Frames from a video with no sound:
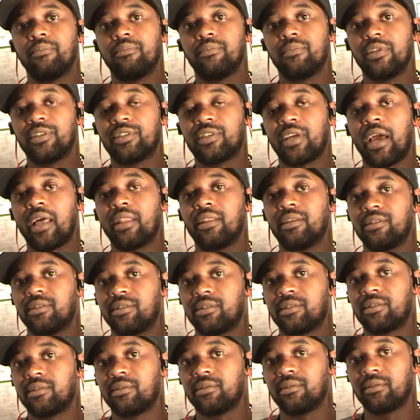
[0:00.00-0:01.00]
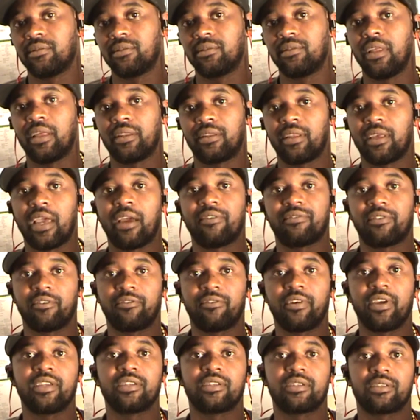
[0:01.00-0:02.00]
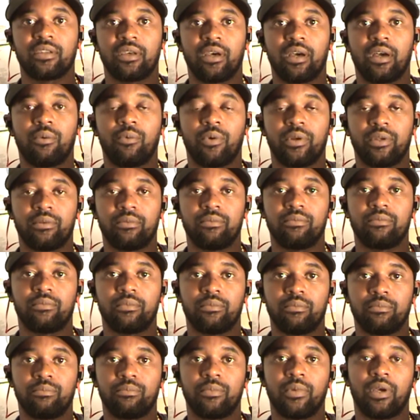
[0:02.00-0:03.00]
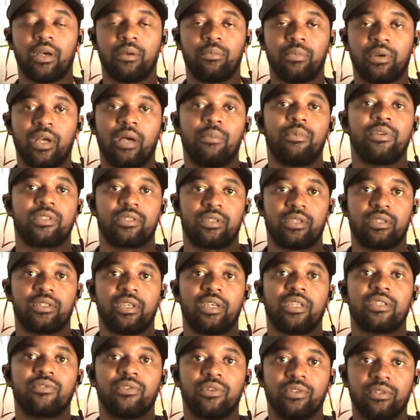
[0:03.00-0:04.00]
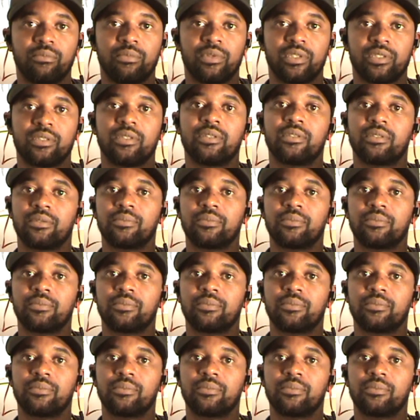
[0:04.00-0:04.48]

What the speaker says: the challenge that they have to face when becoming successful in business.